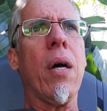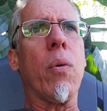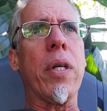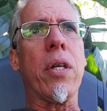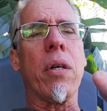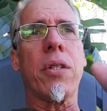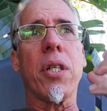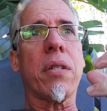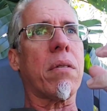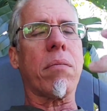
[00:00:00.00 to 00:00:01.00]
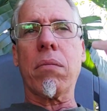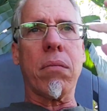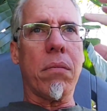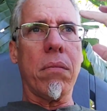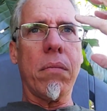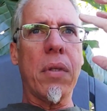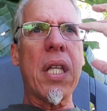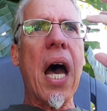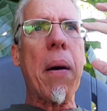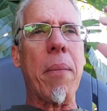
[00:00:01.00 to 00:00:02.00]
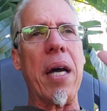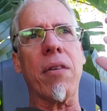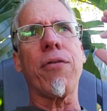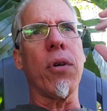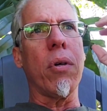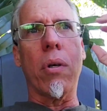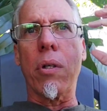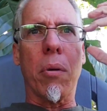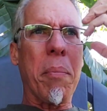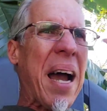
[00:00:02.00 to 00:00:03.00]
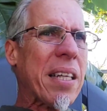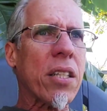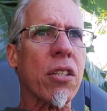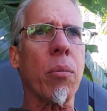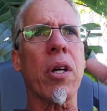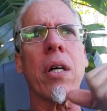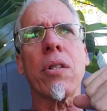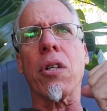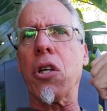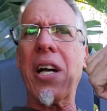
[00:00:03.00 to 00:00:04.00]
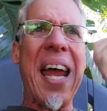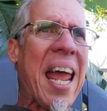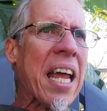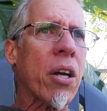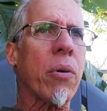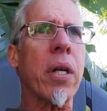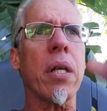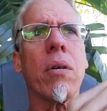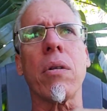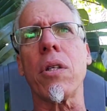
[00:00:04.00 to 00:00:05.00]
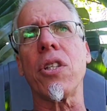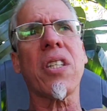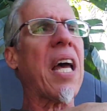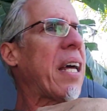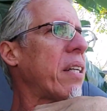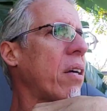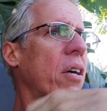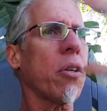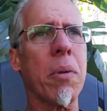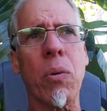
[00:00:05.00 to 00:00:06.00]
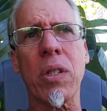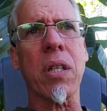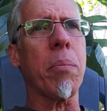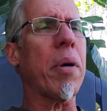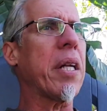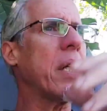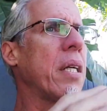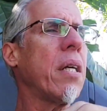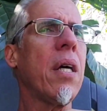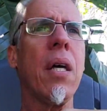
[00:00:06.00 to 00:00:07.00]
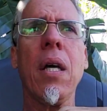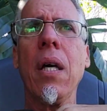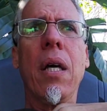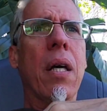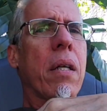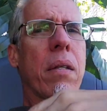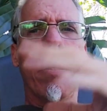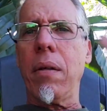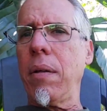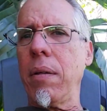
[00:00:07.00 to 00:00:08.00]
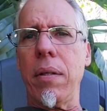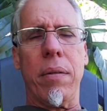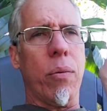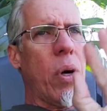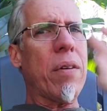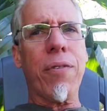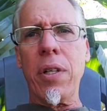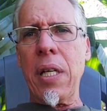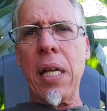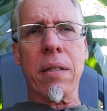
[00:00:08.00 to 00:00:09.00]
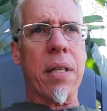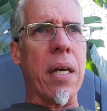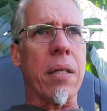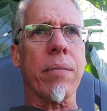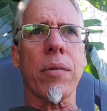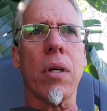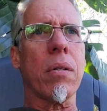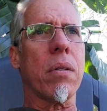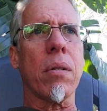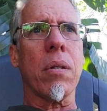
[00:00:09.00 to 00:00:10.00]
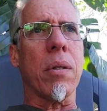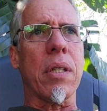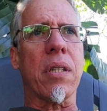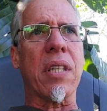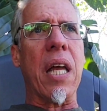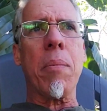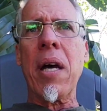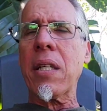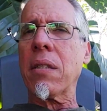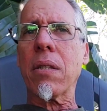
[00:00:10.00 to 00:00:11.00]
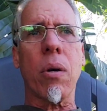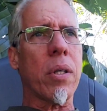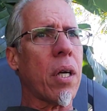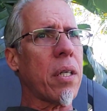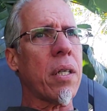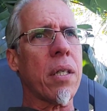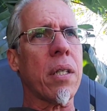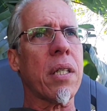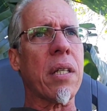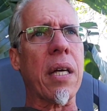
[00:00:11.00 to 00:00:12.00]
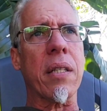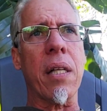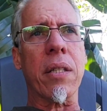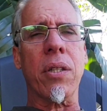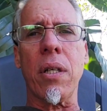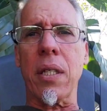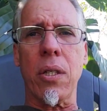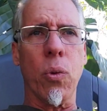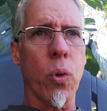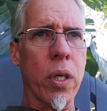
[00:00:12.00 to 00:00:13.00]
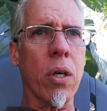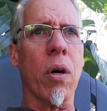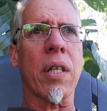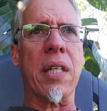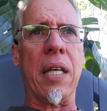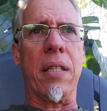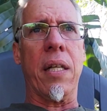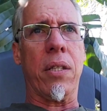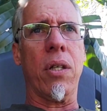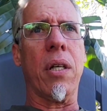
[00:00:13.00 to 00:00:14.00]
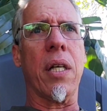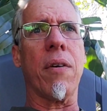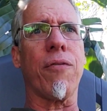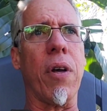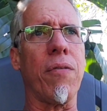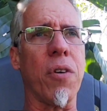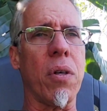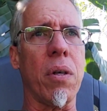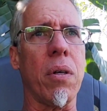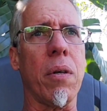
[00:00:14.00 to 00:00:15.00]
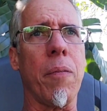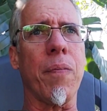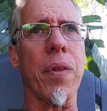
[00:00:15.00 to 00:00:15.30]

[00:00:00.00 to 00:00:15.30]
when you're just not mindful, or your mind is somewhere else, or you're angry, or you just had an argument with somebody. Wait for the next day. Don't do it. Same as going on a psychedelic journey. You wouldn't go on a psychedelic journey if you're